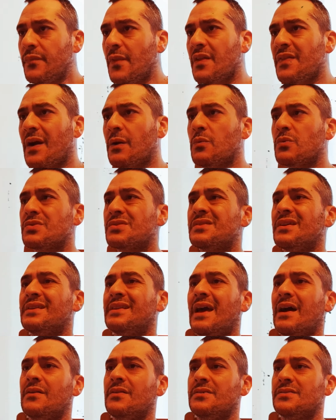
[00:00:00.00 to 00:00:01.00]
that will sit
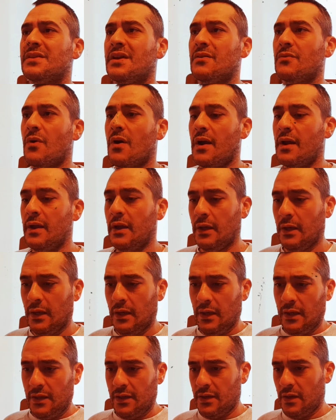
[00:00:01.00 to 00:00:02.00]
down and say, right,
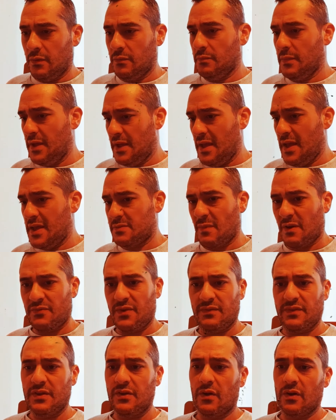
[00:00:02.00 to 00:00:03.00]
here's my
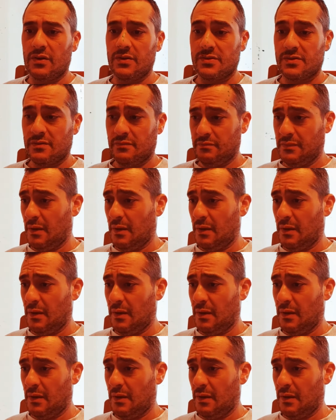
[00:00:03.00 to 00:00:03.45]
$50.